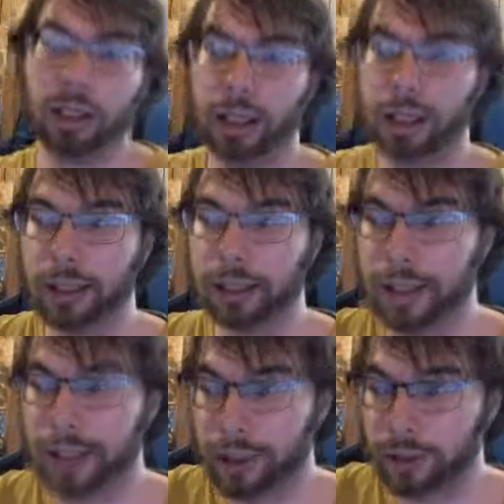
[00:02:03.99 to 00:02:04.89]
And
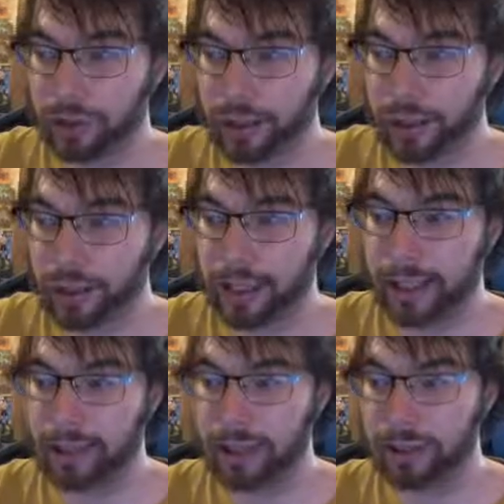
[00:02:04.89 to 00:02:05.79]
that's actually the
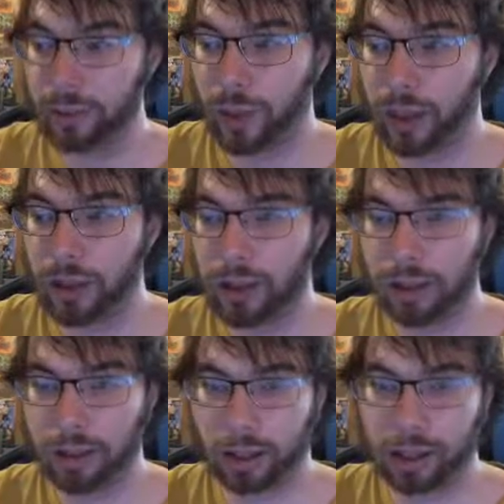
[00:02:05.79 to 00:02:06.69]
case here as well.
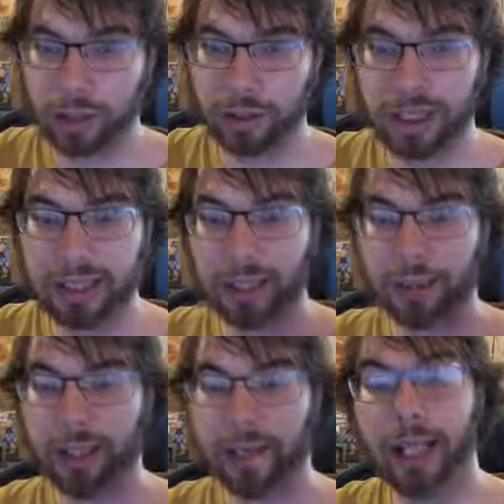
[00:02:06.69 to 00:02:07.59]
As you can see,
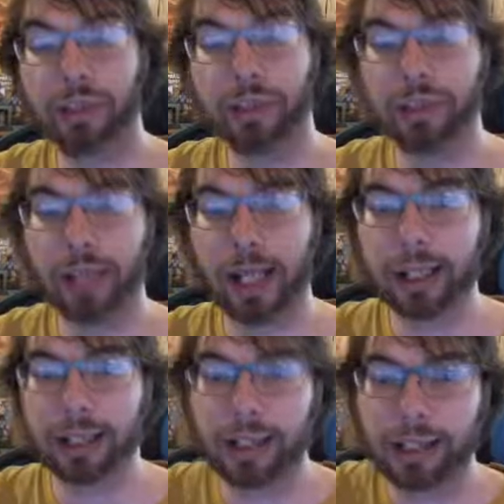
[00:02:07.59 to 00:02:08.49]
we have Amulet
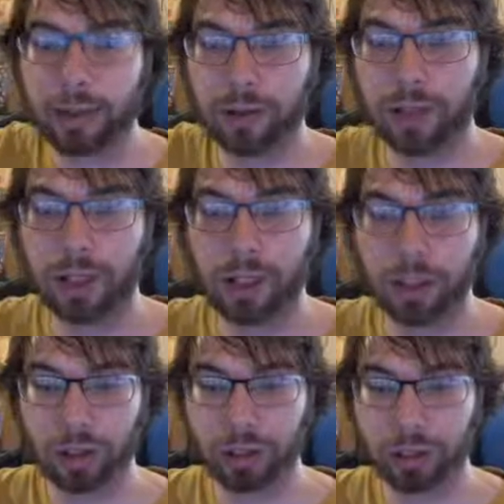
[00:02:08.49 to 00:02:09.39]
Dragon as our
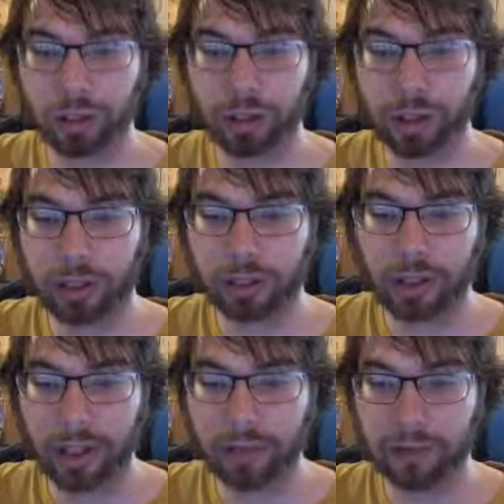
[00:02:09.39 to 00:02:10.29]
Dark Magician
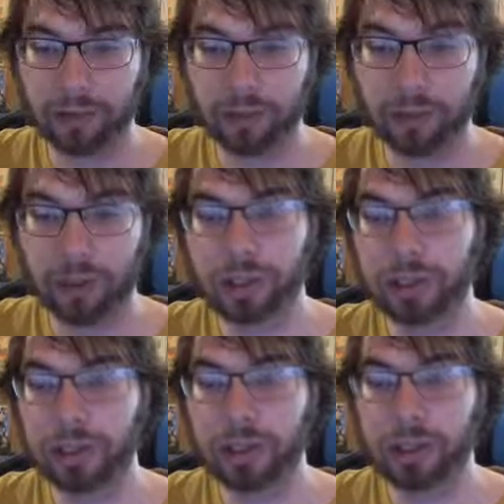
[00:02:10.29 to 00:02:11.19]
Dragon Fusion,
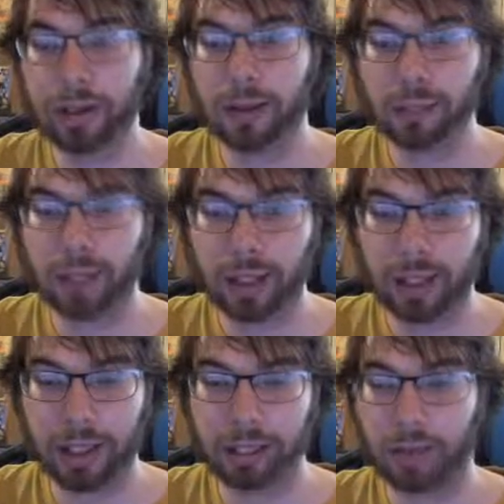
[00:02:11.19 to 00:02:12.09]
so
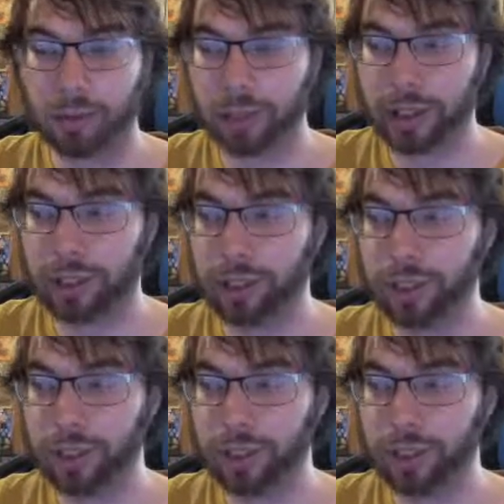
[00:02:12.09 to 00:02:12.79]
that's really cool.